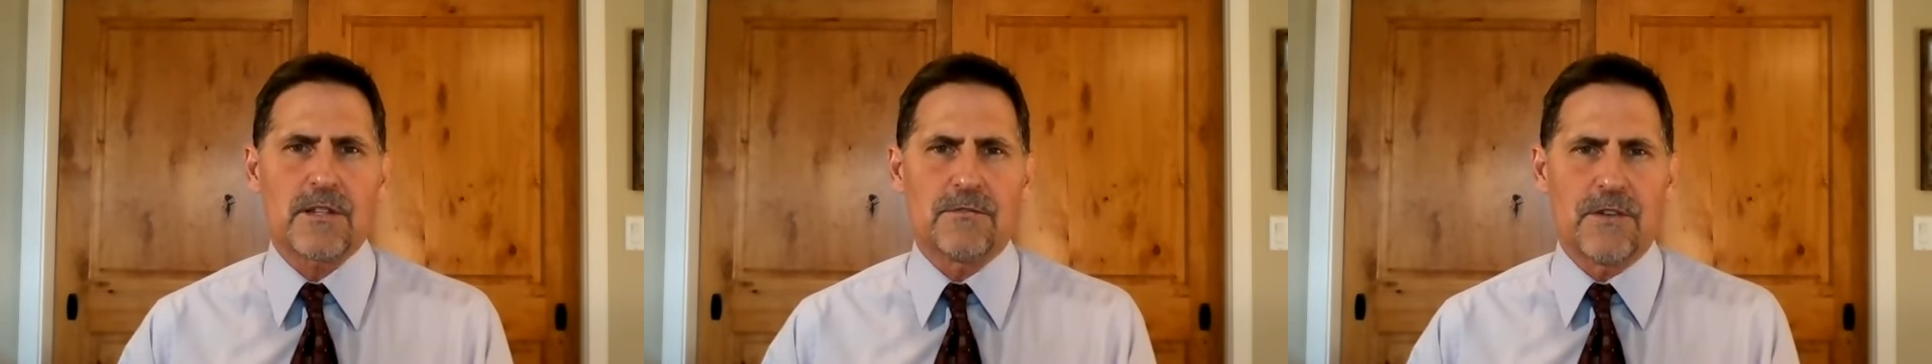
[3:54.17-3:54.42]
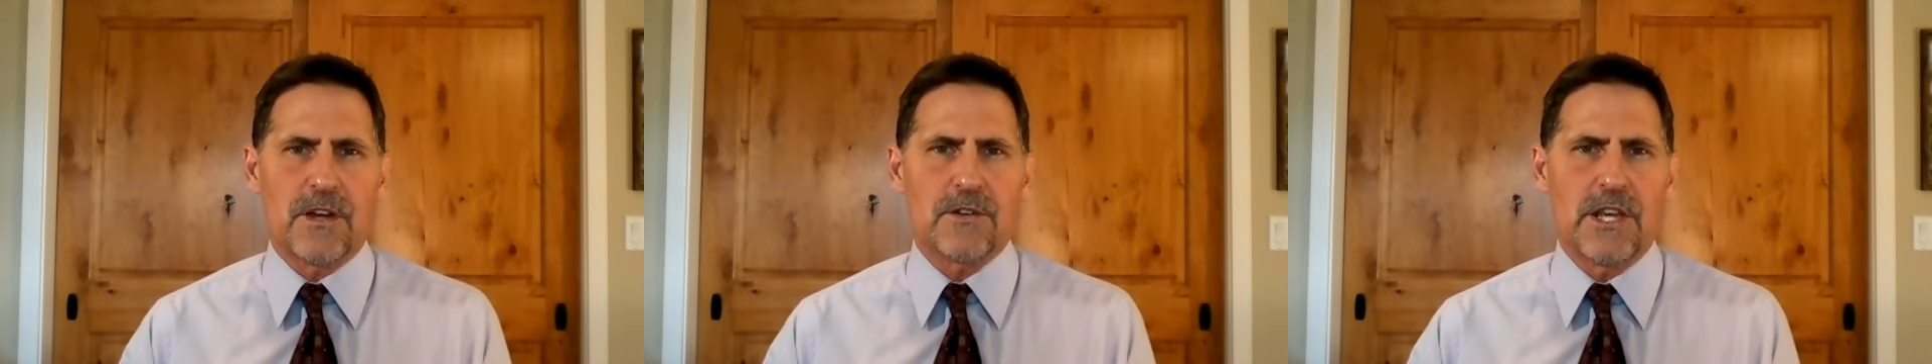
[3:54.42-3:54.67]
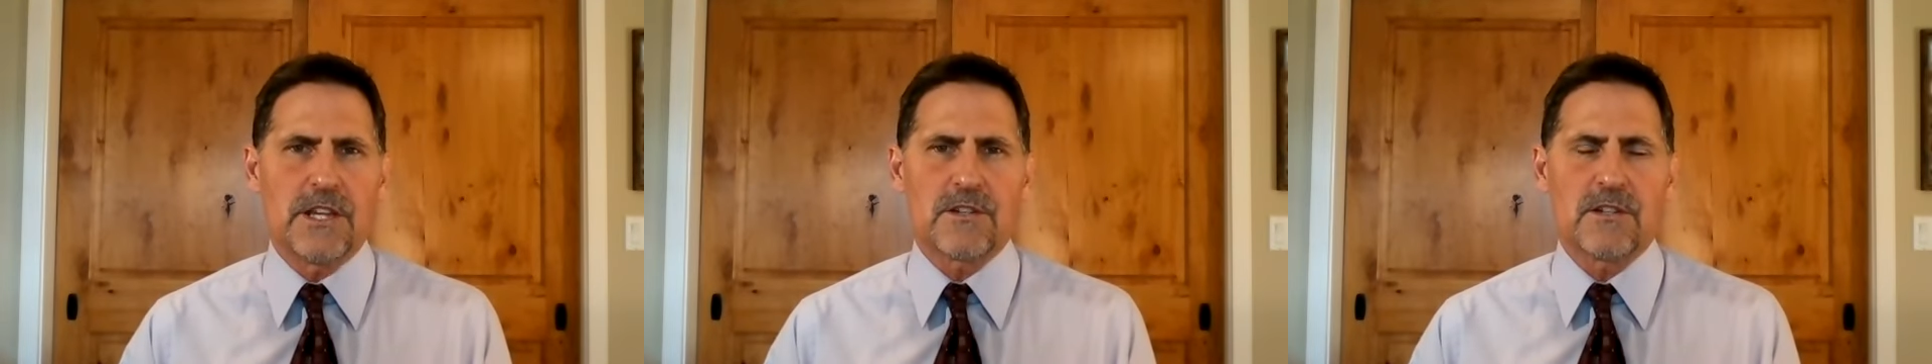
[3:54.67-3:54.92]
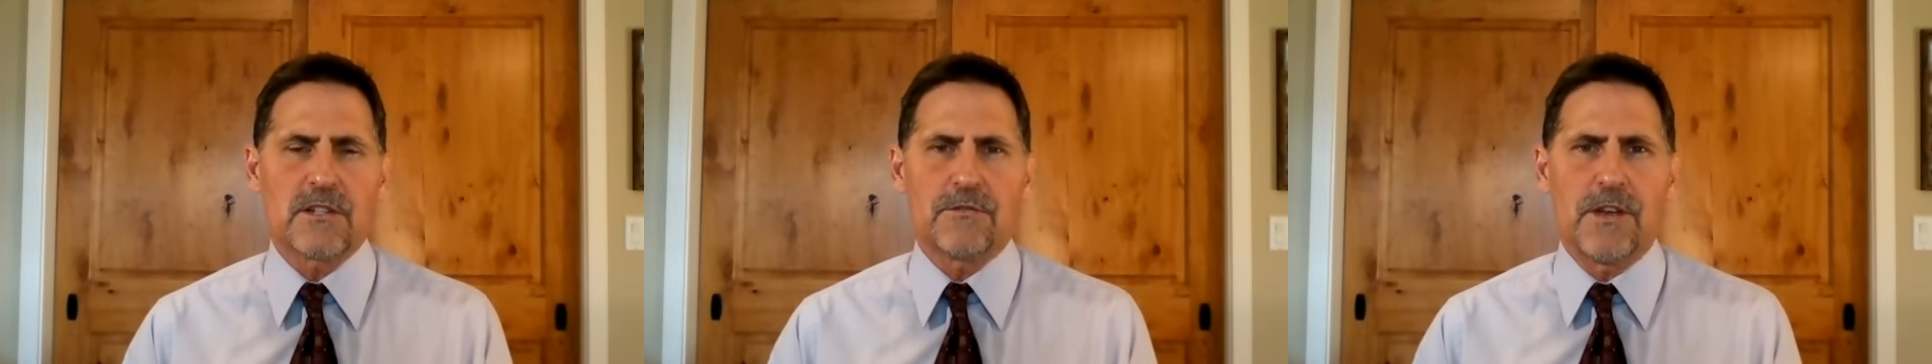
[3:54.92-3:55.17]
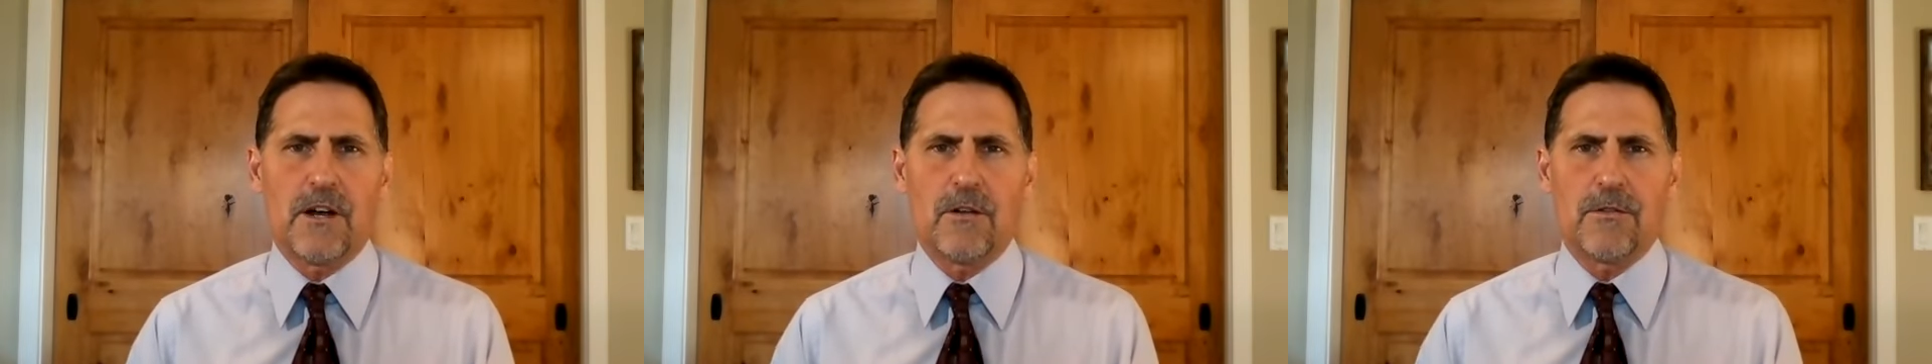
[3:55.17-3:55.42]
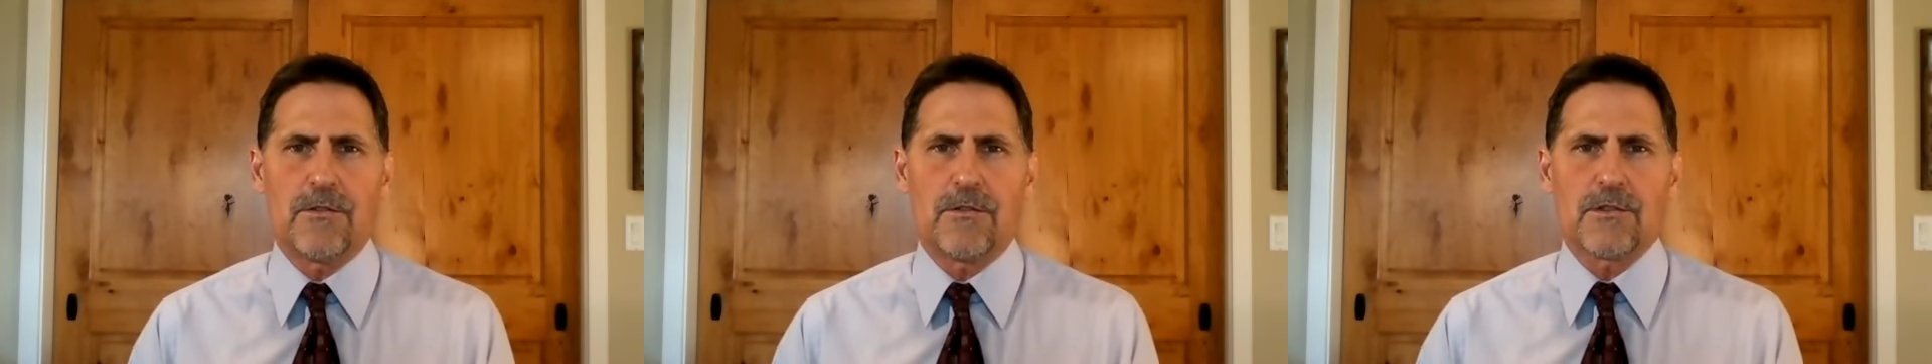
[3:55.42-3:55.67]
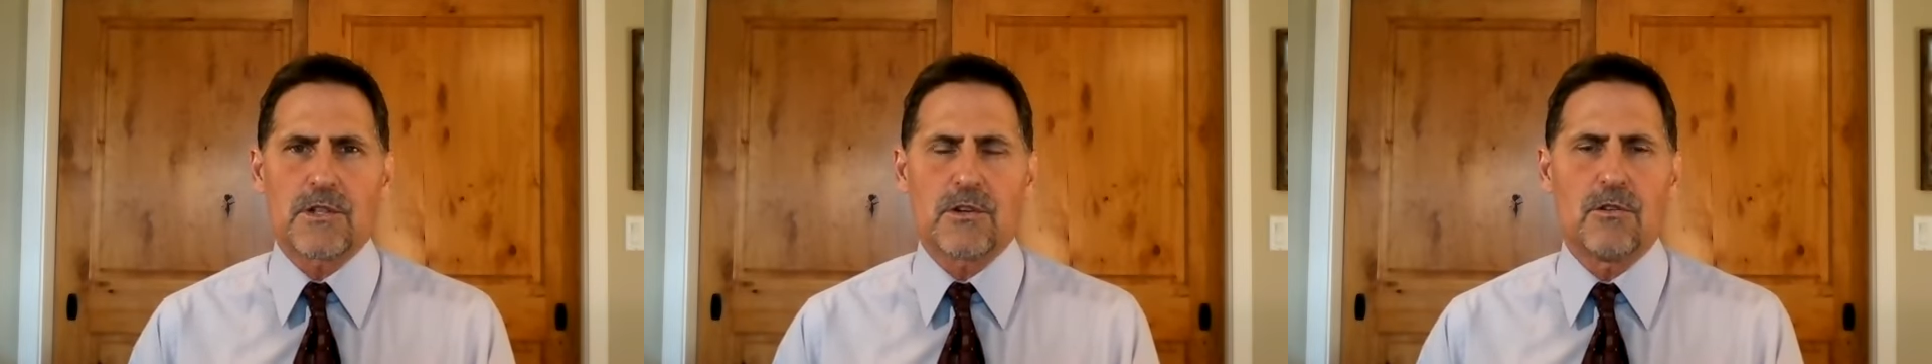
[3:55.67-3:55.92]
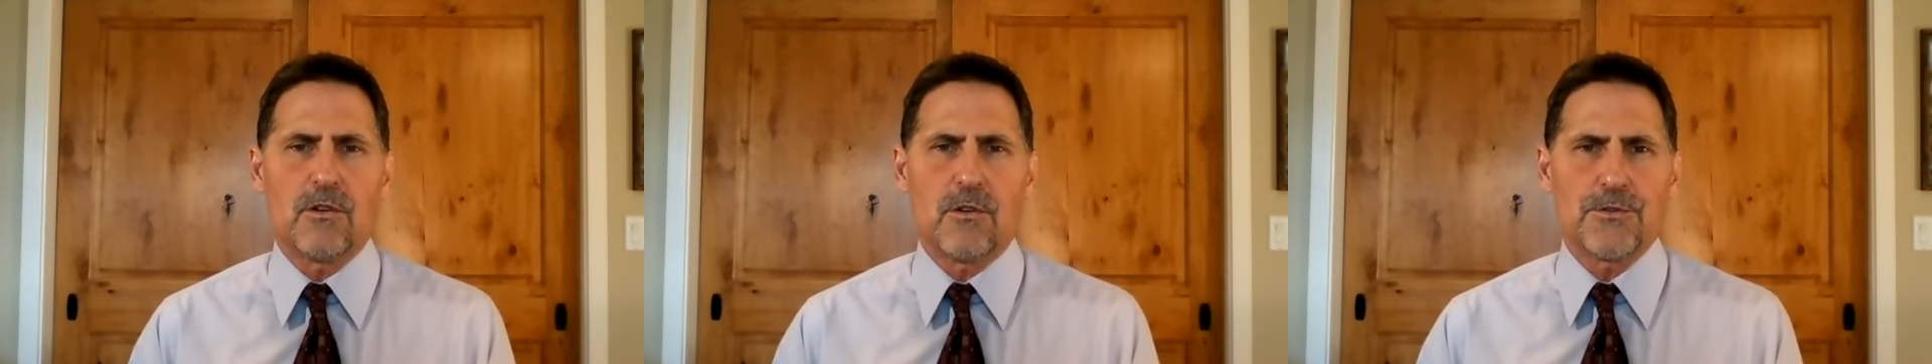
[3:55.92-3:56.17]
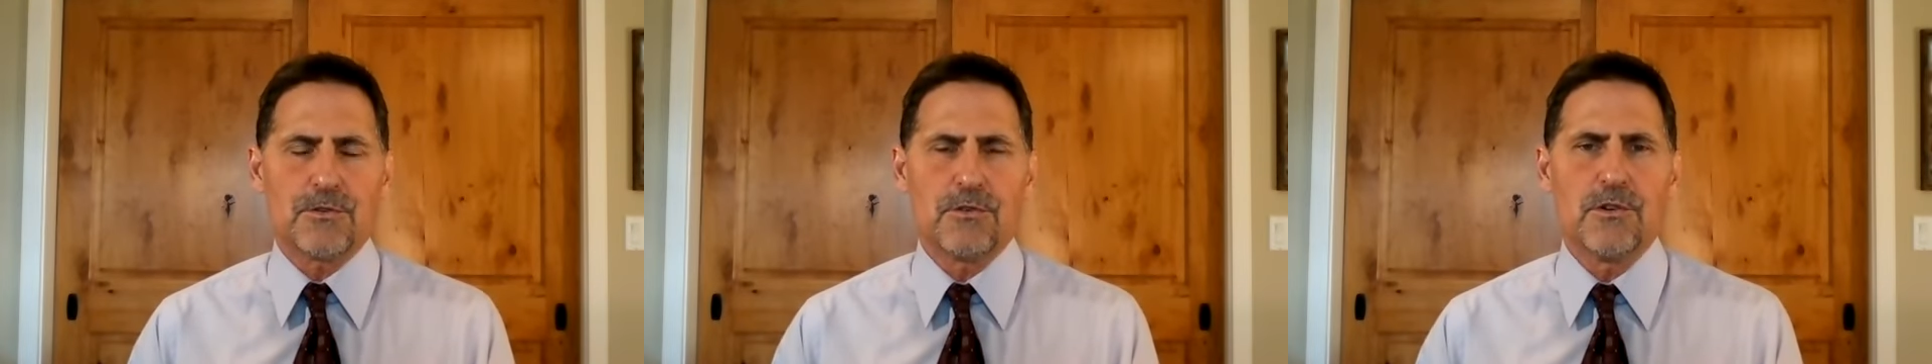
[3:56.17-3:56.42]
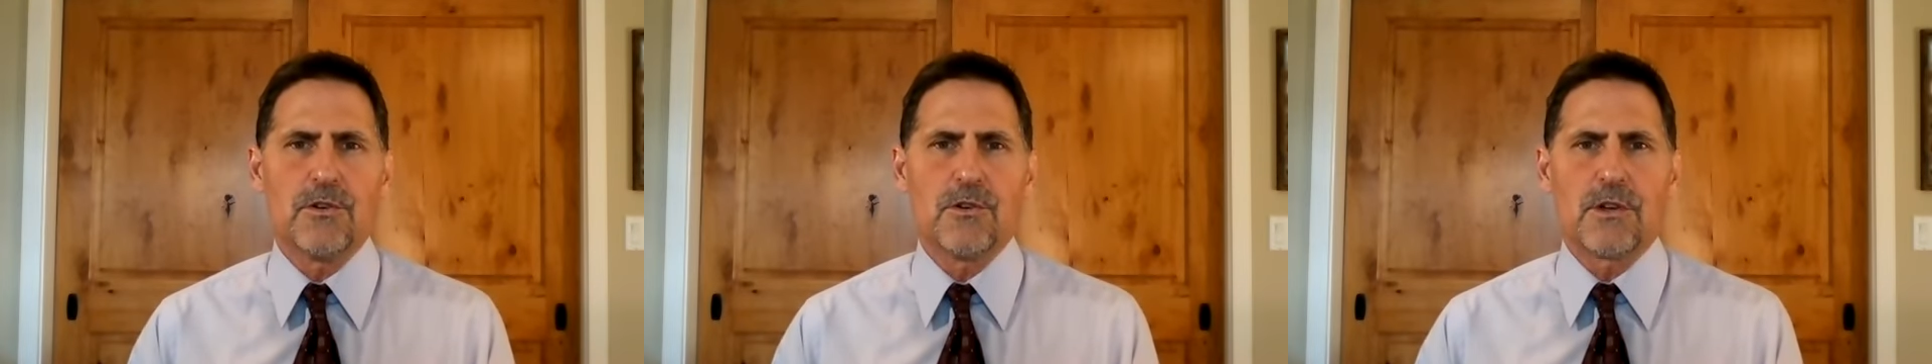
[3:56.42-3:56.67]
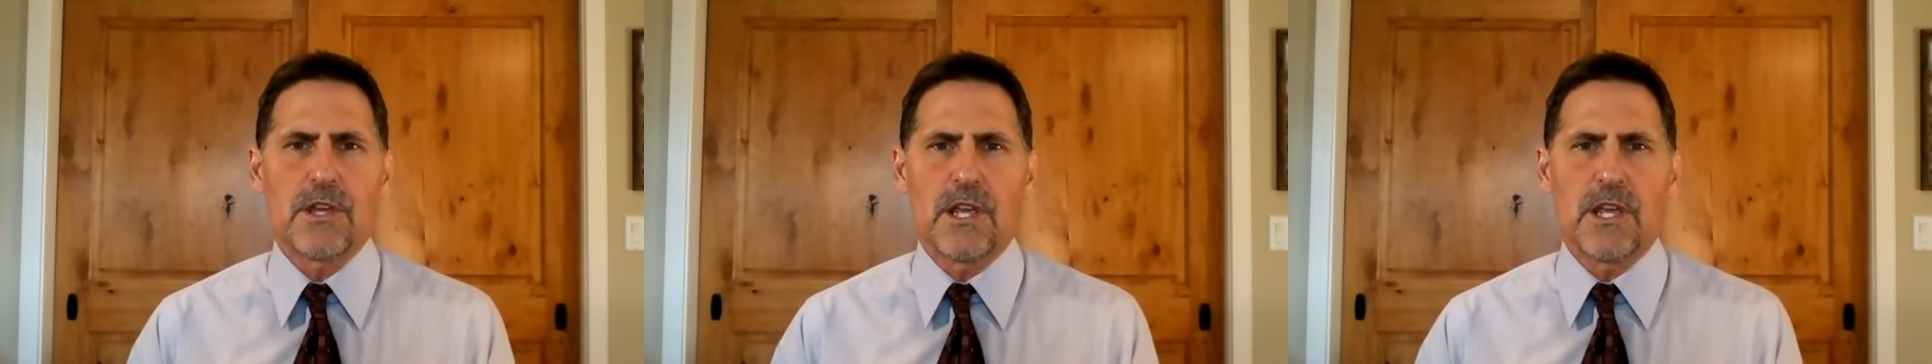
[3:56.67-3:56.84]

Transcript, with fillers: the foundations of health still hold true.